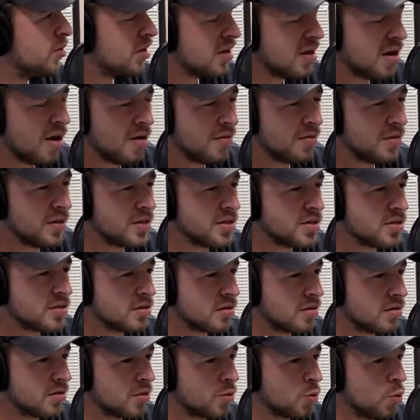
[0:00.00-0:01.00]
Look at all these
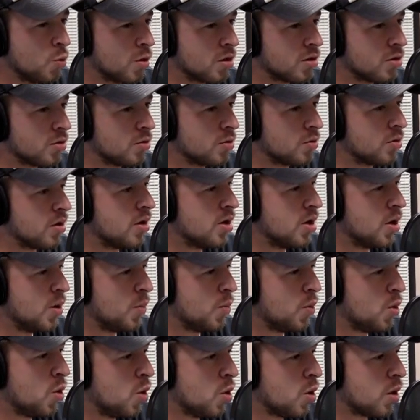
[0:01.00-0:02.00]
third world
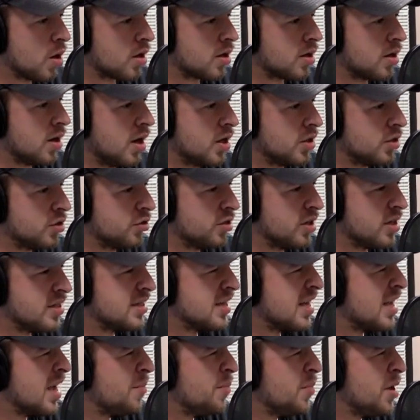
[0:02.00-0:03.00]
poor
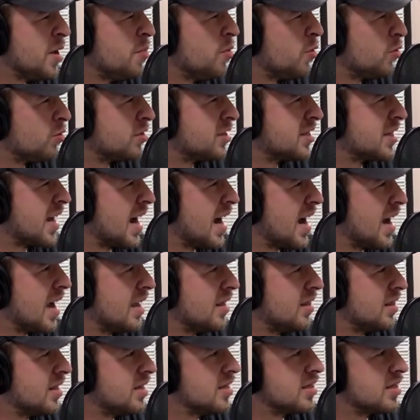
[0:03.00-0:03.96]
countries, people dying.